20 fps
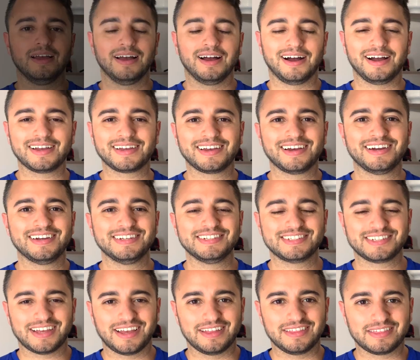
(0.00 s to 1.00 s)
Hi
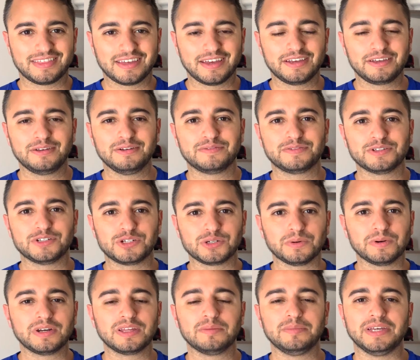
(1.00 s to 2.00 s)
guys, and thank you for
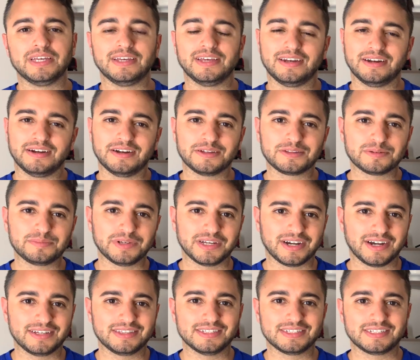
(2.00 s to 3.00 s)
joining me in another
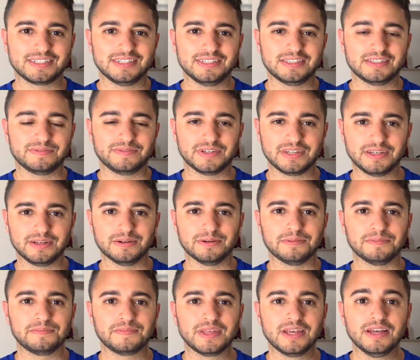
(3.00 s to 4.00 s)
behind the scenes video.
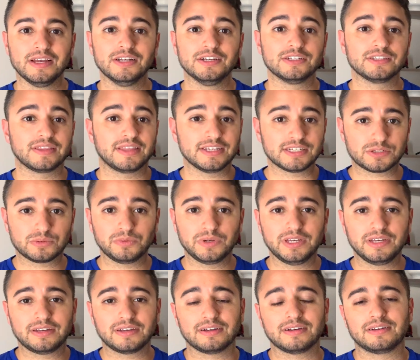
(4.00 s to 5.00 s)
This
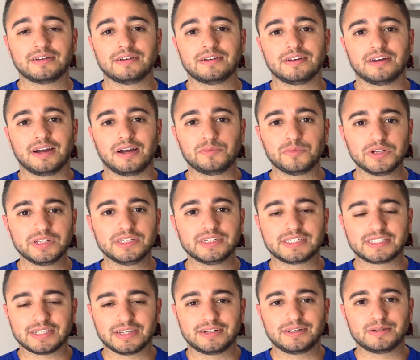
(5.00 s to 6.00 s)
week, I'm really
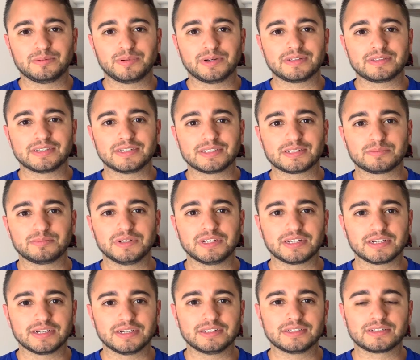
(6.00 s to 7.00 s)
excited about this
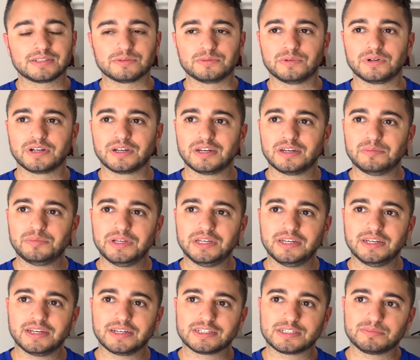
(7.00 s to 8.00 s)
because we're going to
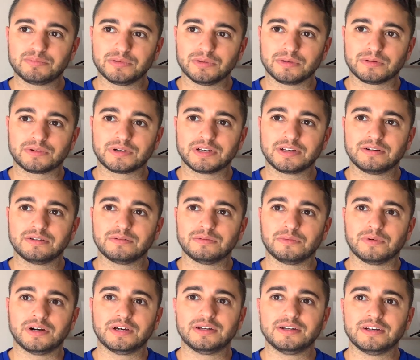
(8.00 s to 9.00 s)
be exploring
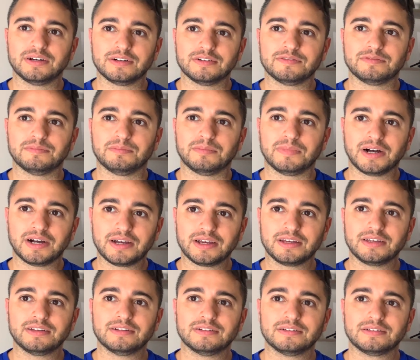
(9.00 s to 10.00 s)
one of
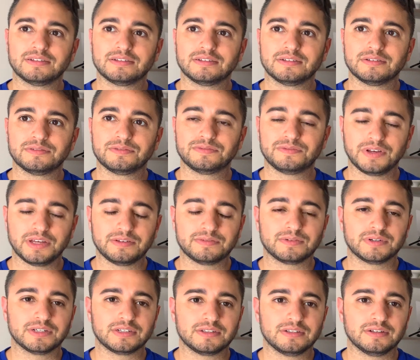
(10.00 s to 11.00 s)
my
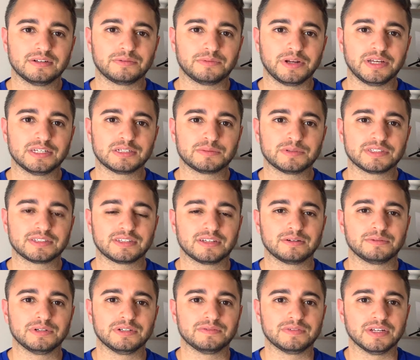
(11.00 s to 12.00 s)
favorite arrangements
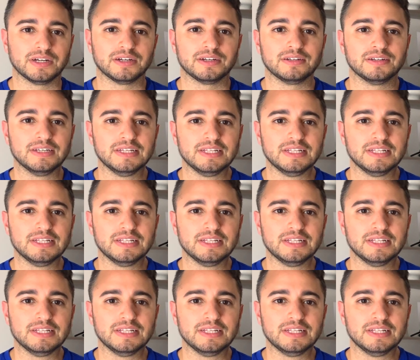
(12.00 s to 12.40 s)
that we've done.